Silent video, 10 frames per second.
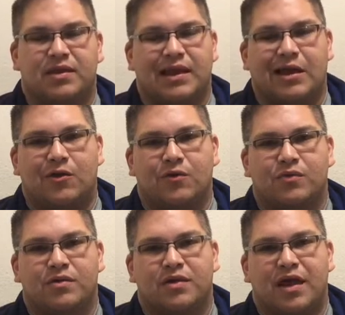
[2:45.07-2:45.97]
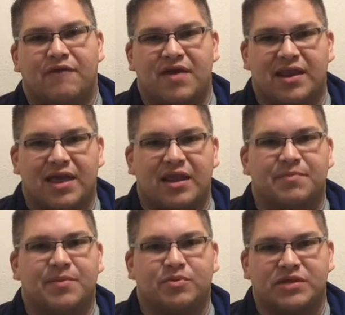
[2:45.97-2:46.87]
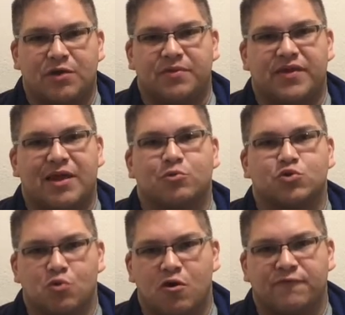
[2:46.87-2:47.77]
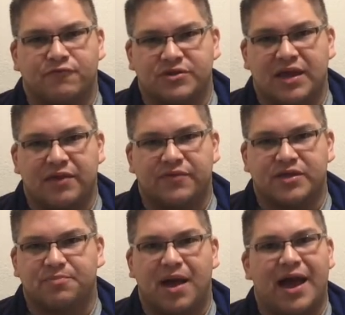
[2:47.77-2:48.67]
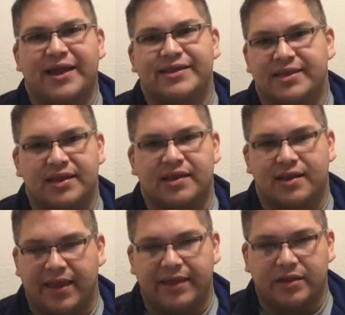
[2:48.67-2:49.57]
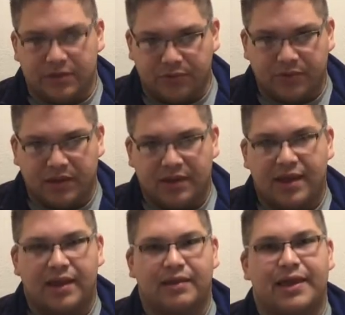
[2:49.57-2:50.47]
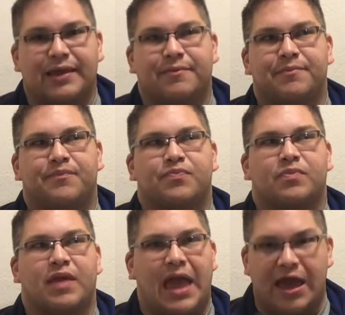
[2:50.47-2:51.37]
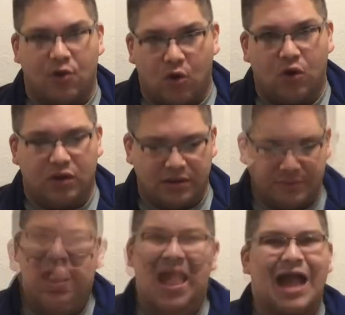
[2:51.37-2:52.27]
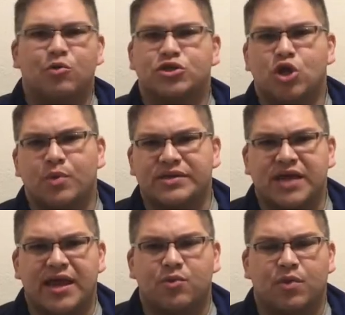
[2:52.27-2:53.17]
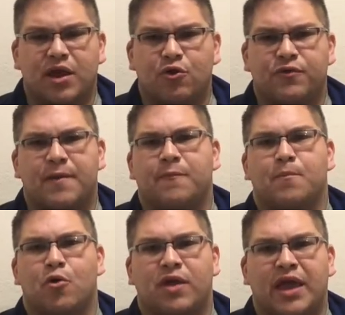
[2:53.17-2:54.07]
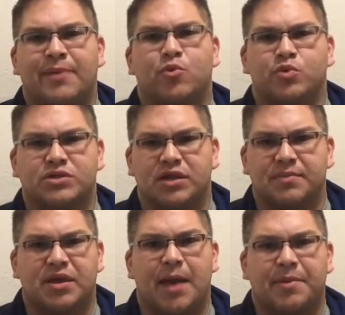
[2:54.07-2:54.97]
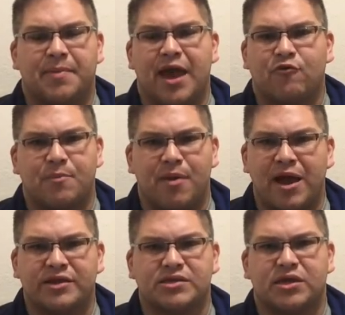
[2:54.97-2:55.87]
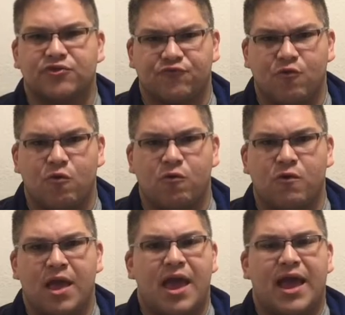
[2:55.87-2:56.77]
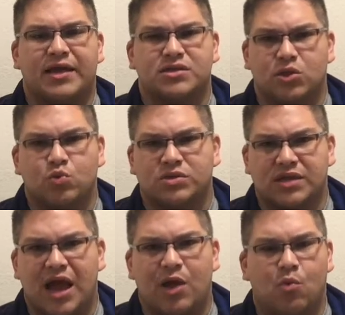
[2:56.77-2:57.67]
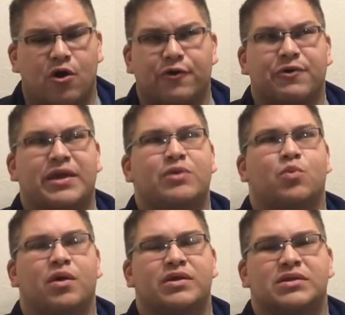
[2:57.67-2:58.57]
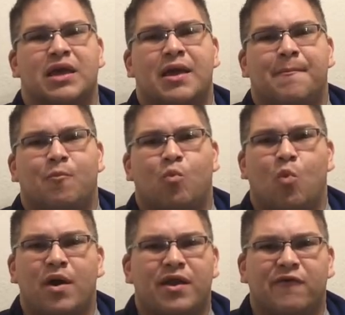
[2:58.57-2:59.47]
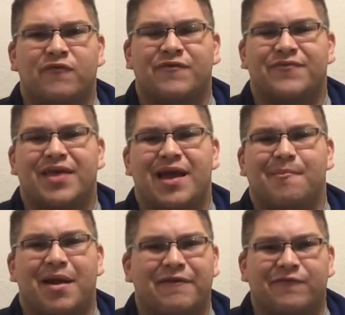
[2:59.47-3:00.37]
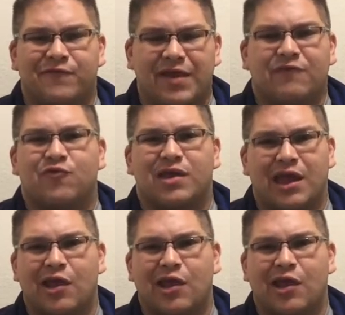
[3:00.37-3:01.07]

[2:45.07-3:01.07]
Now, I've had a lot of people tell me that I was wrong for saying this, but I didn't like Luke. At all. I was so excited when I heard that Mark Hamill was going to be coming back reprising his role as Luke Skywalker. He was one of, if not my favorite